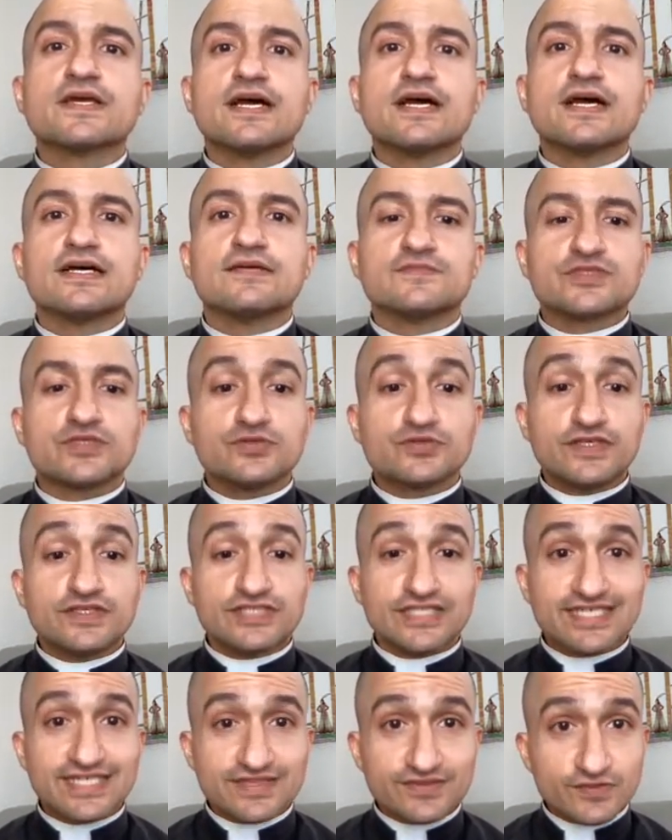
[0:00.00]
So to
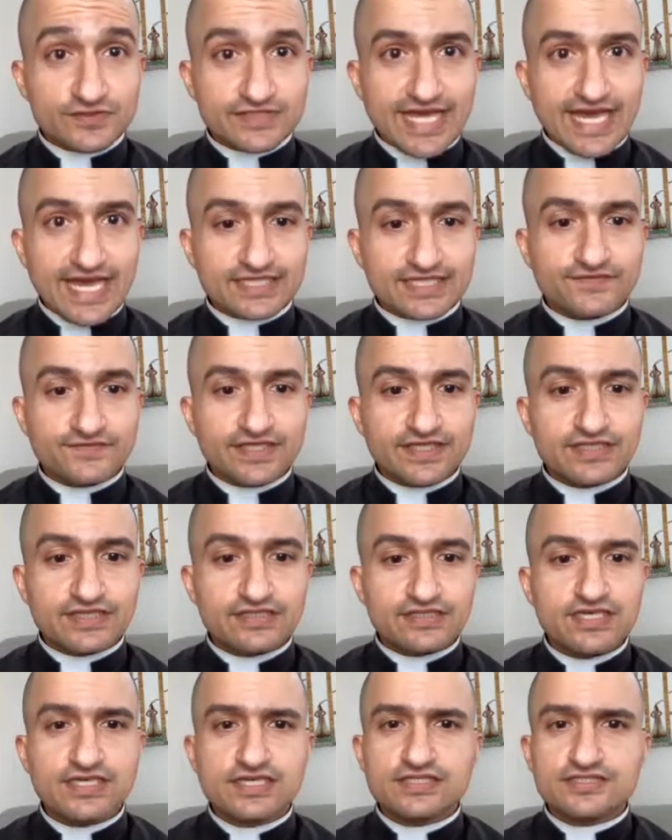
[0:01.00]
get those active again,
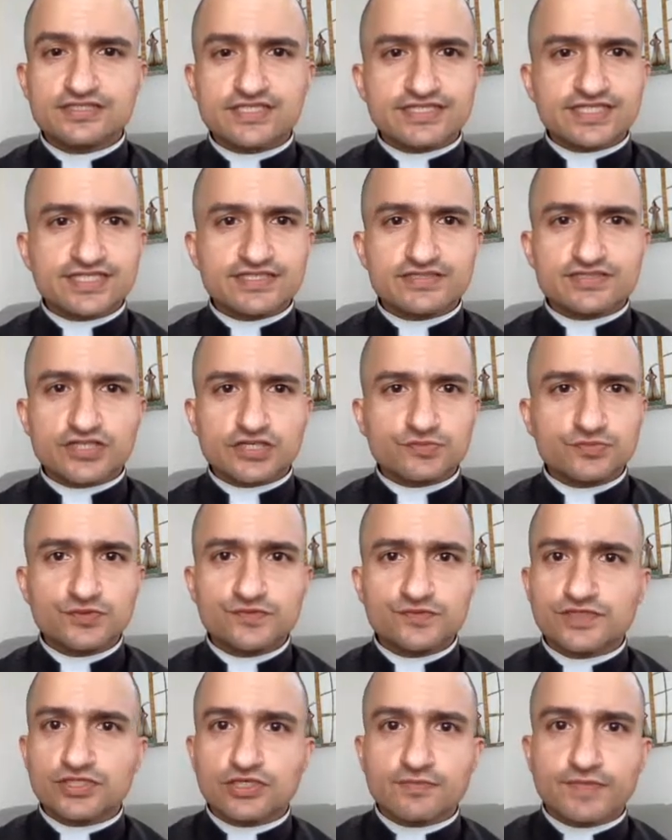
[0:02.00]
just start
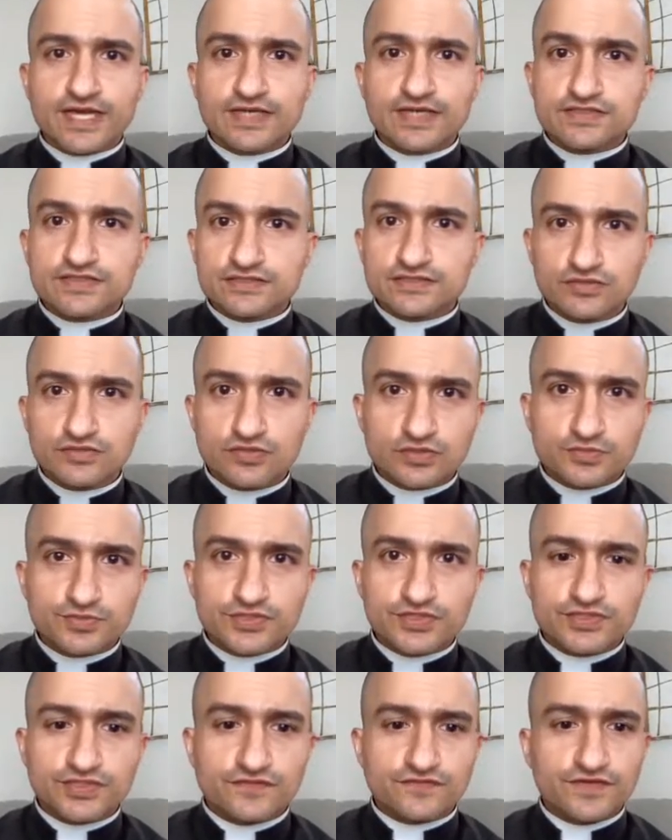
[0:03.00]
moving your mouse or putting
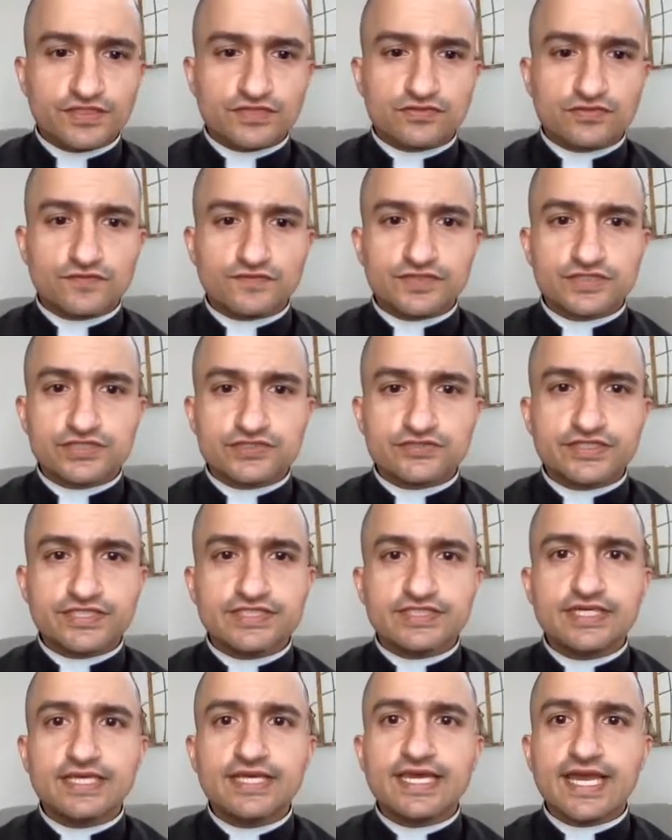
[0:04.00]
your finger over the screen
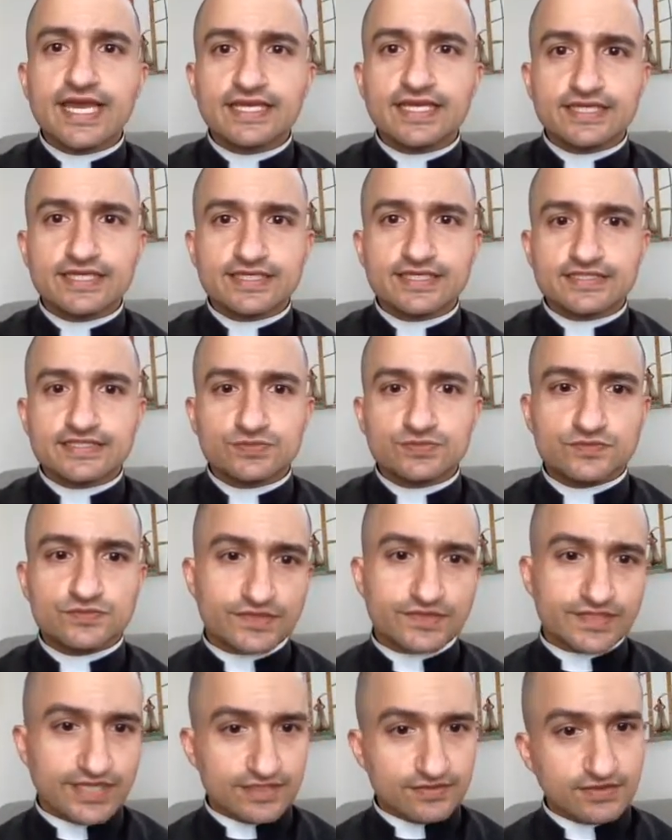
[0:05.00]
and getting it to move
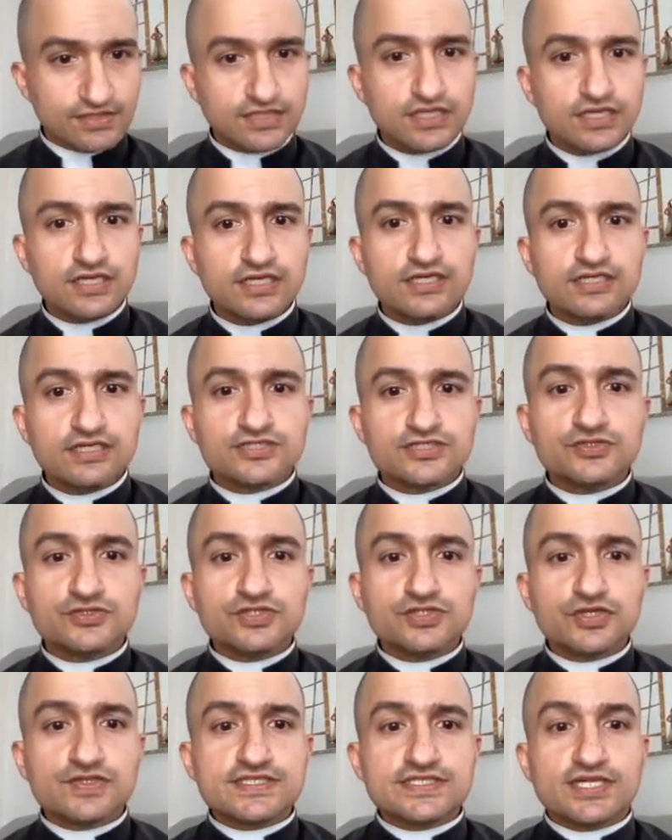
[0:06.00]
again. So you'll
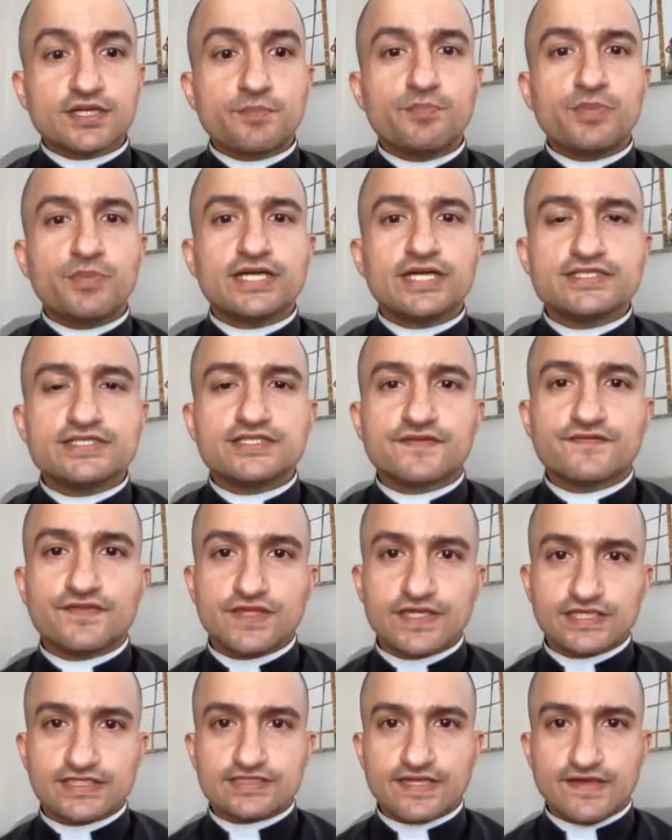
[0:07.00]
notice that a bunch of
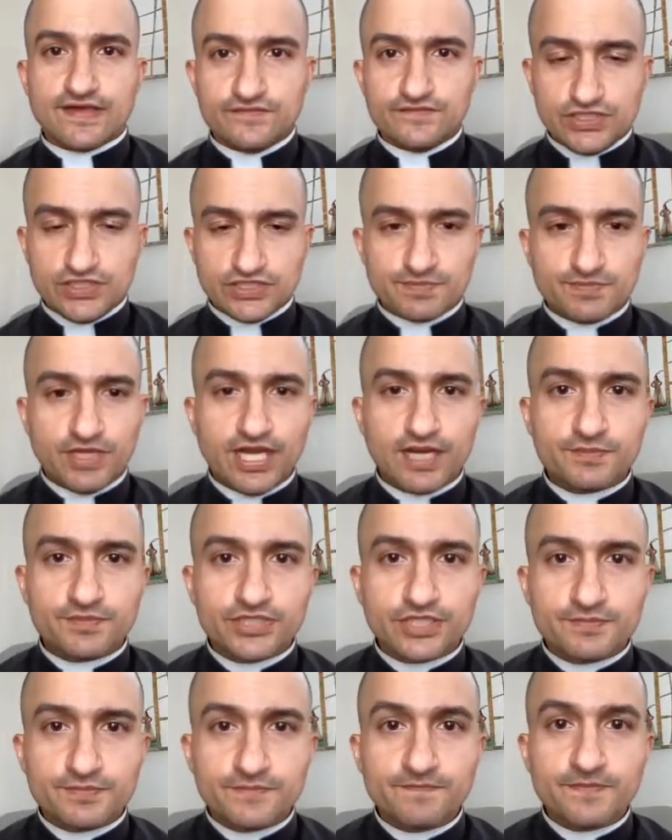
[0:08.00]
things have just popped
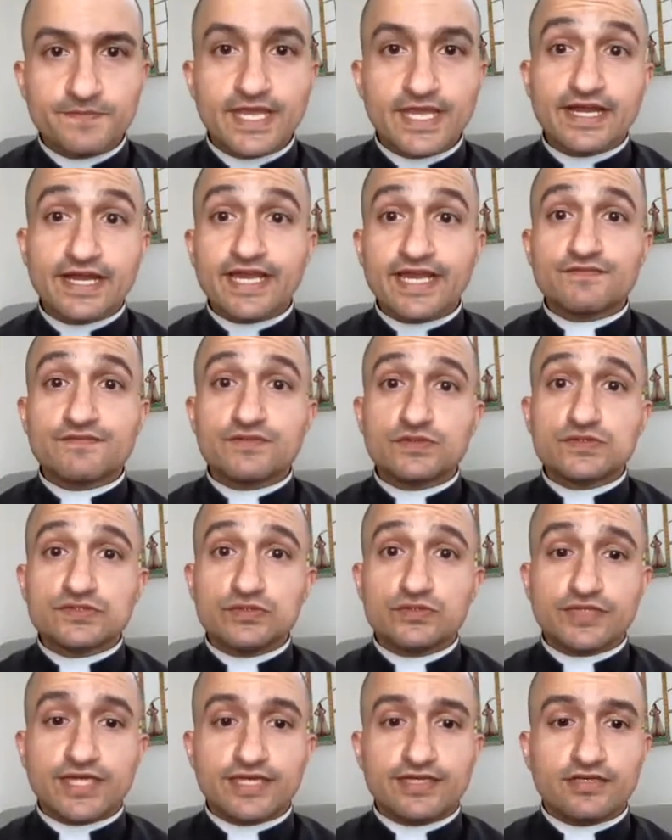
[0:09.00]
up, and I have those
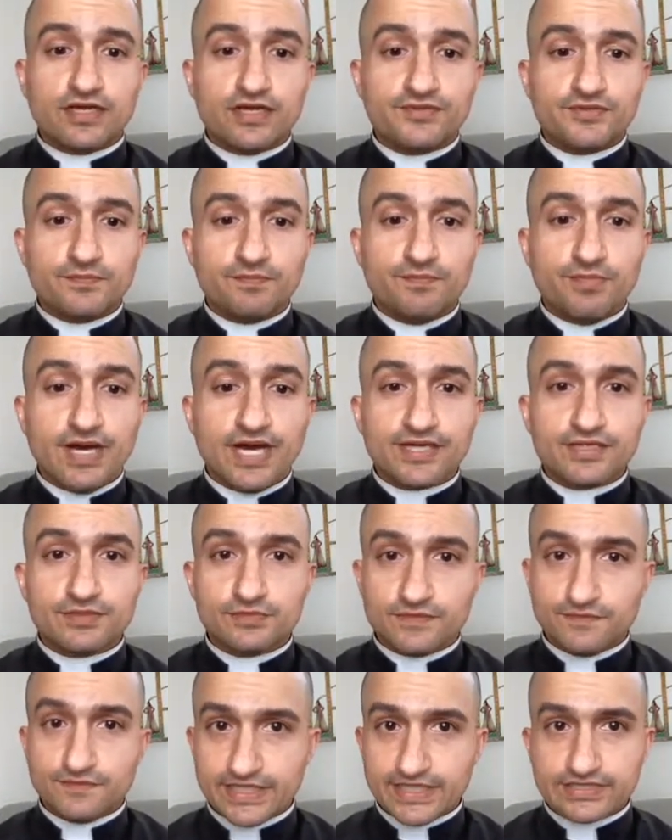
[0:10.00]
located on the bottom
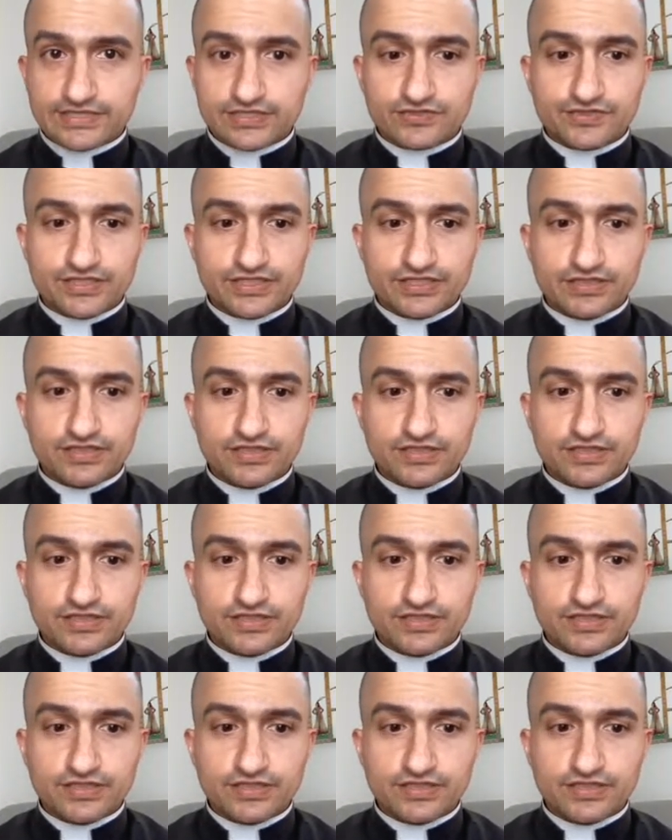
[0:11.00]
of my screen.